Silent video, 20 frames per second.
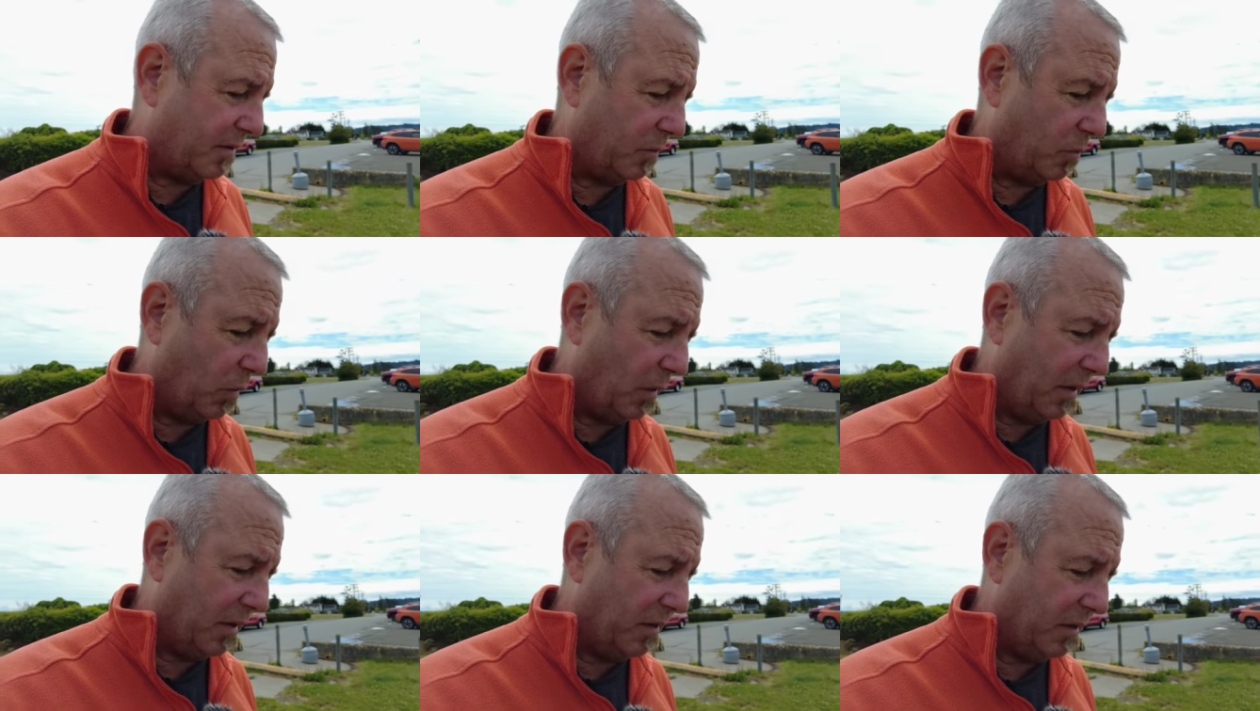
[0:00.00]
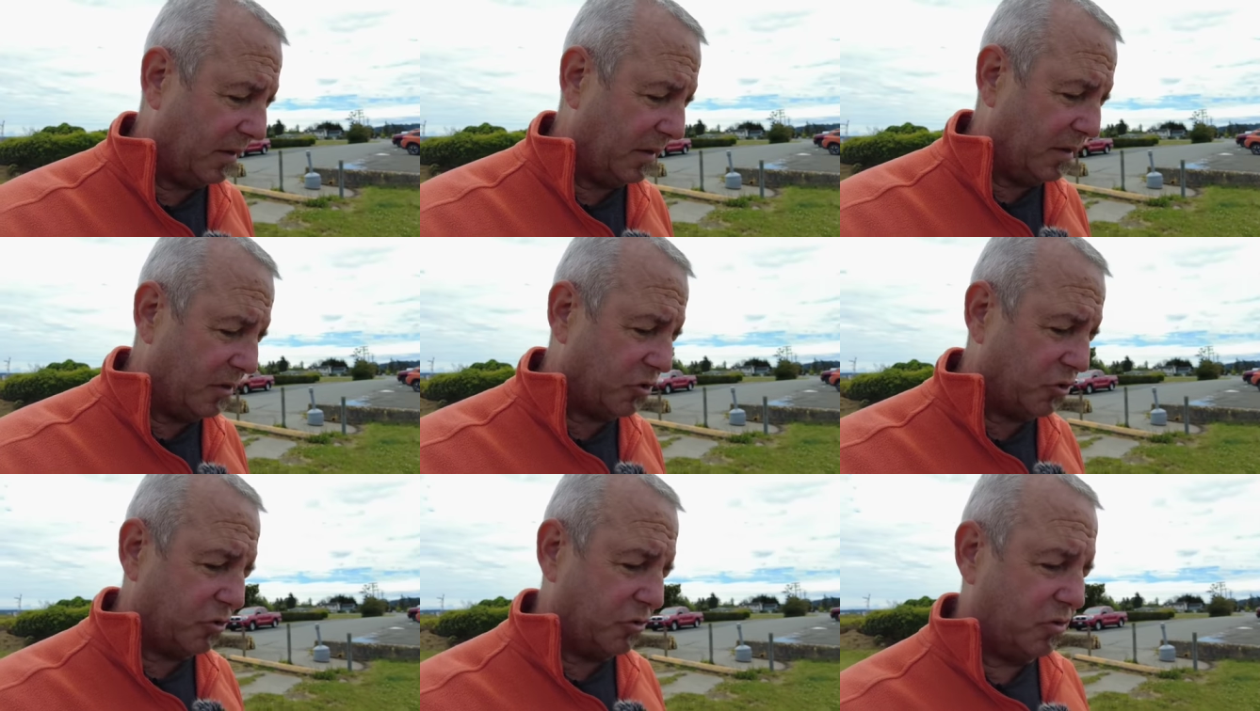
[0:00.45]
And one of the
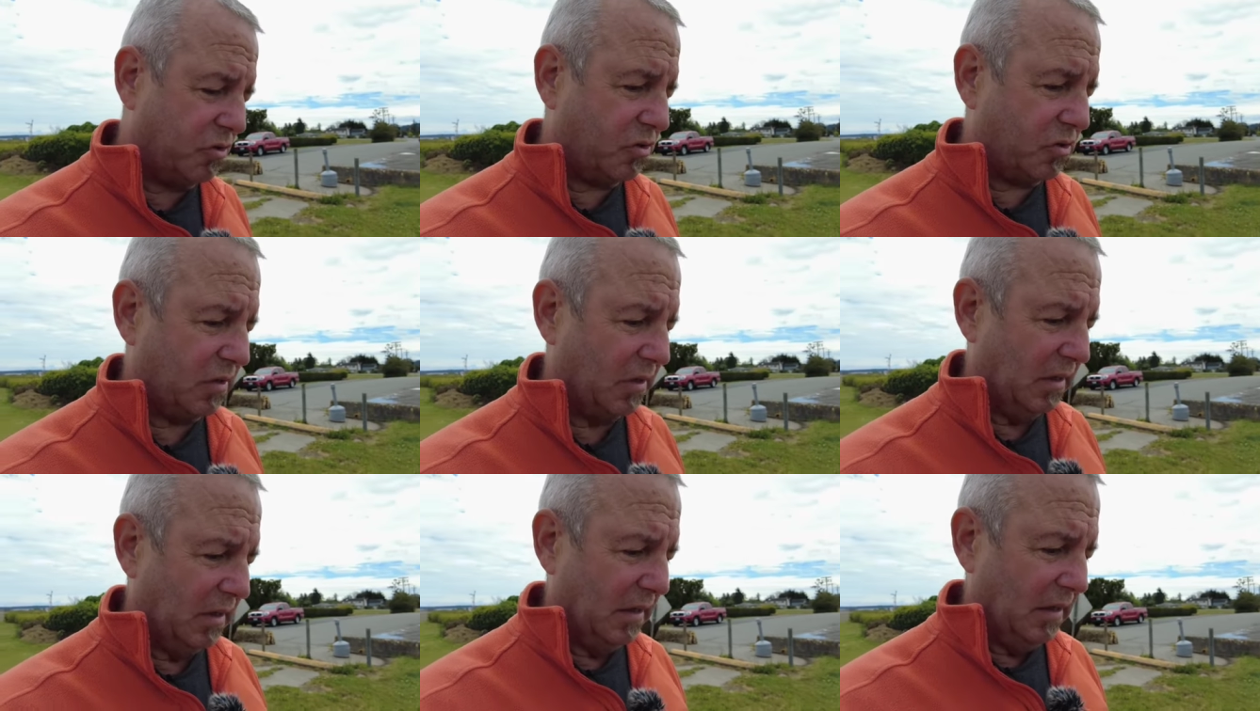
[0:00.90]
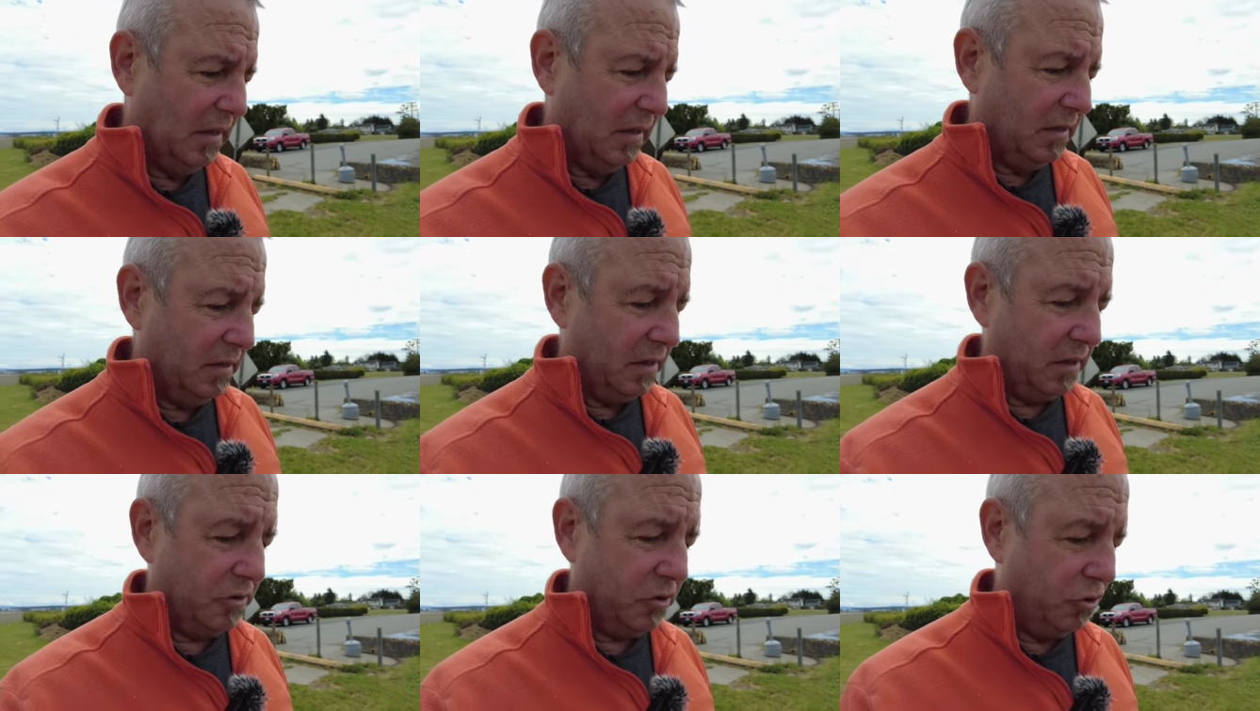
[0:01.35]
issues
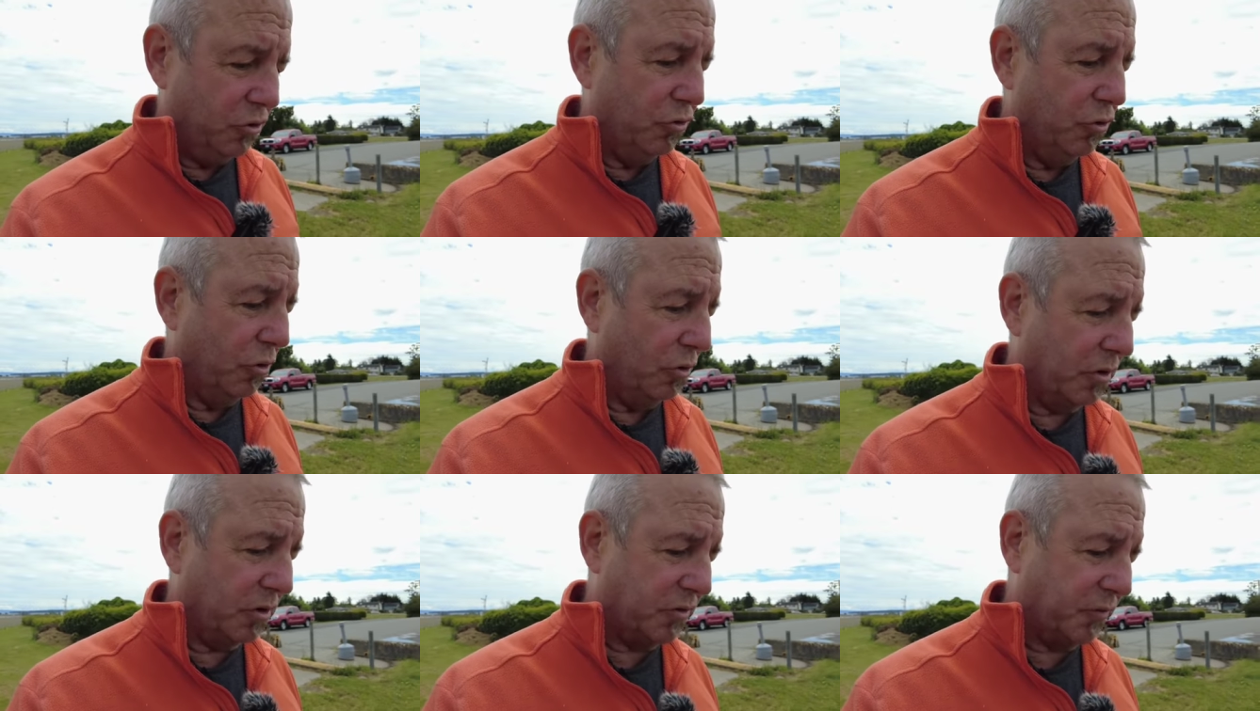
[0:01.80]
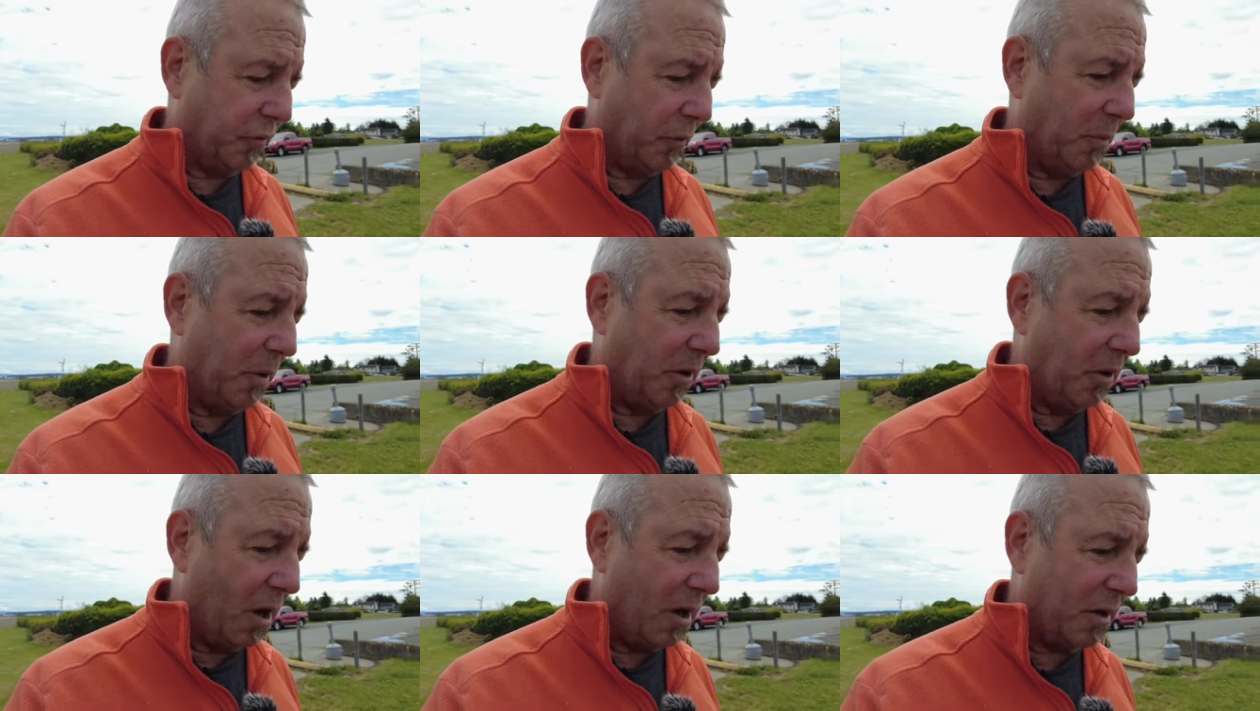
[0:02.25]
that you notice from
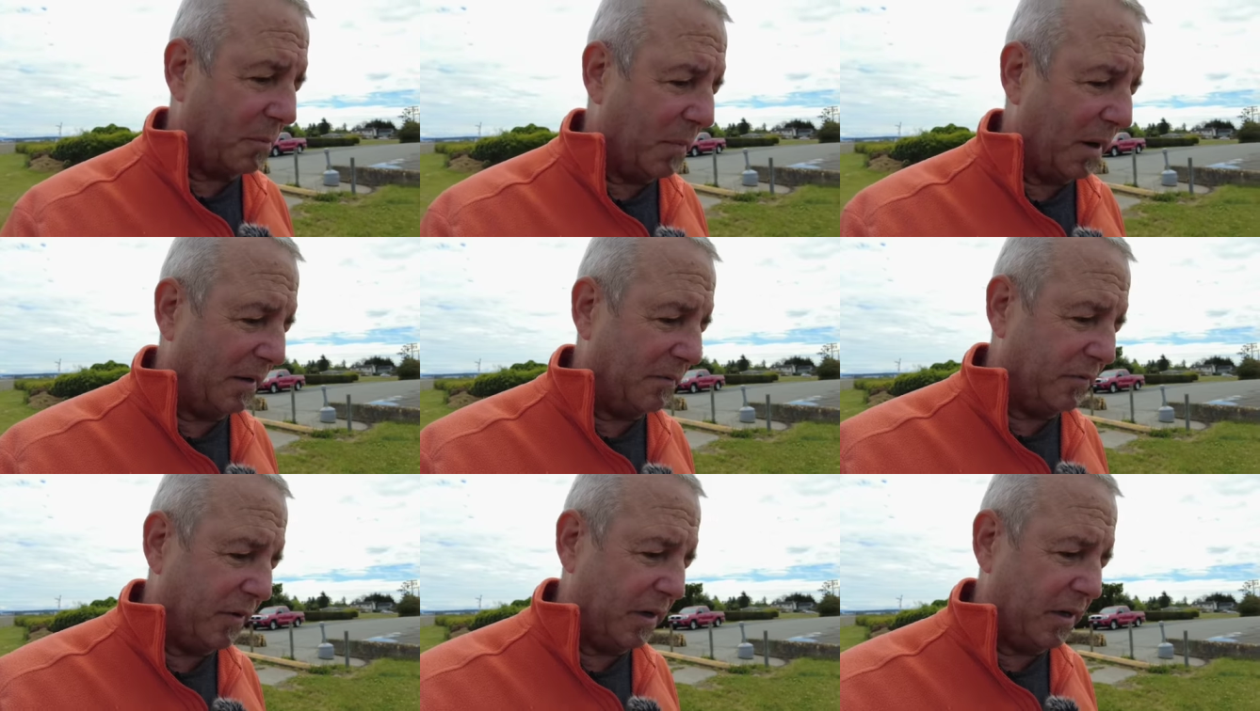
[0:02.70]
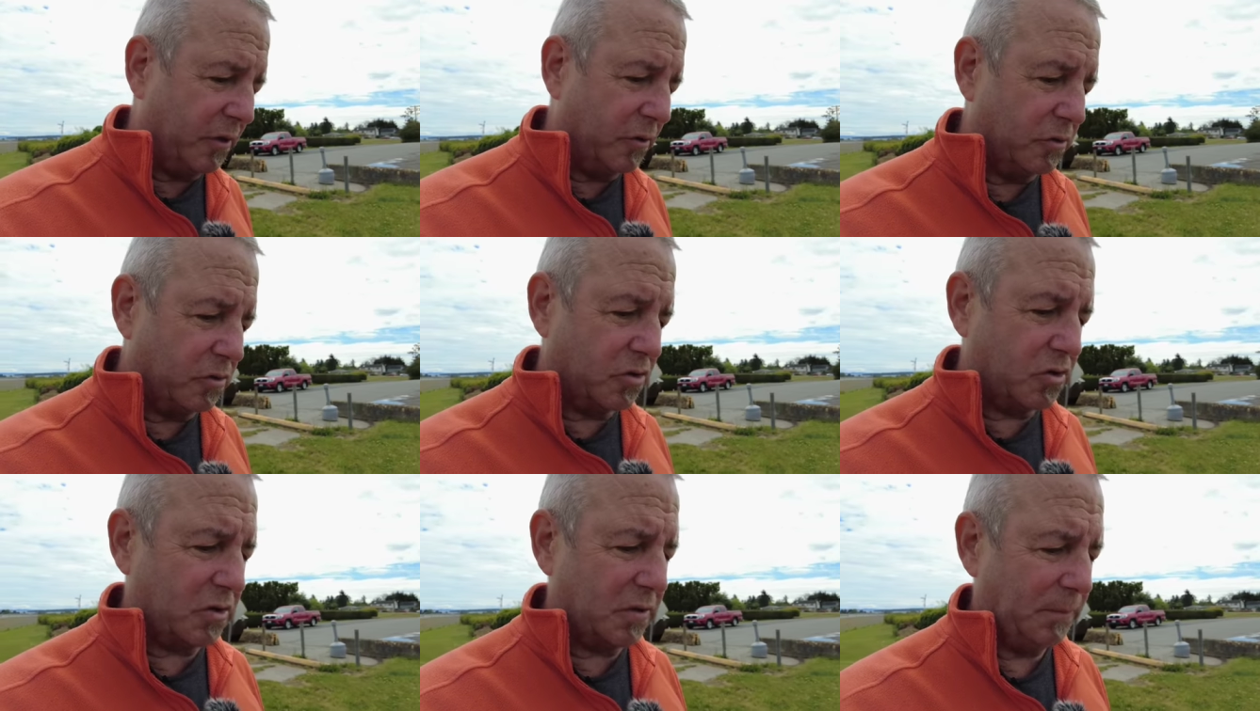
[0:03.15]
a lot of my
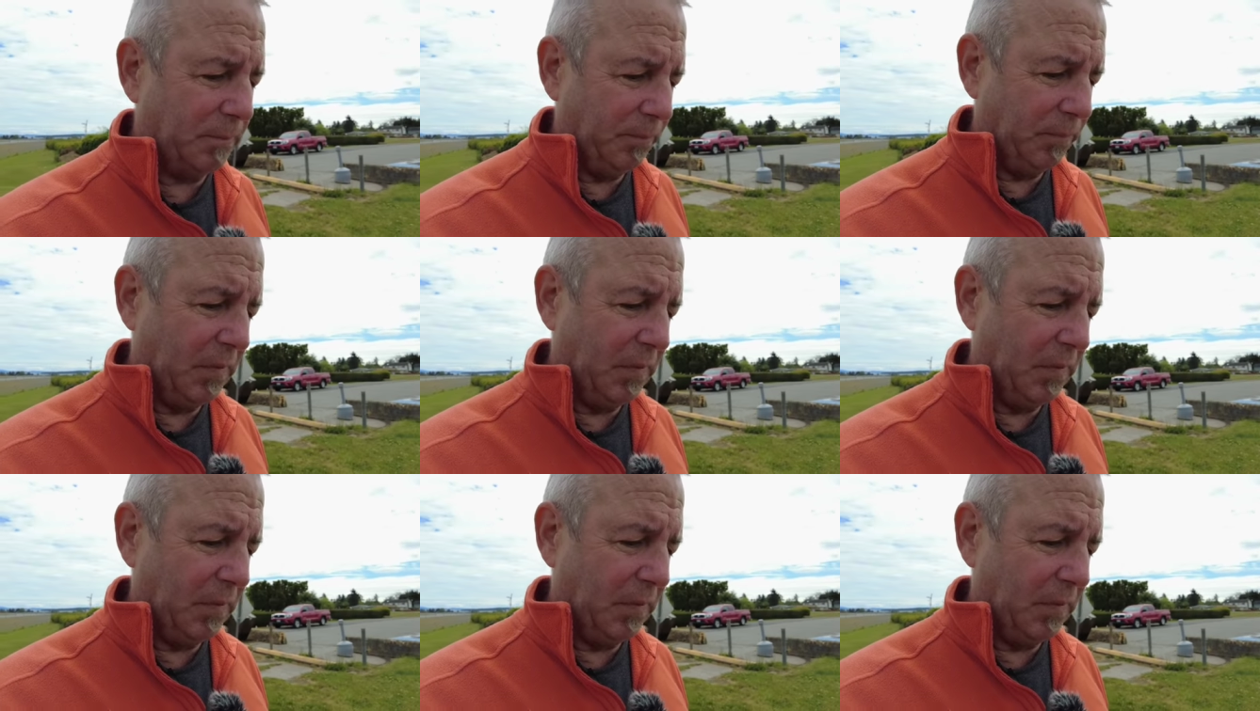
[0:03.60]
videos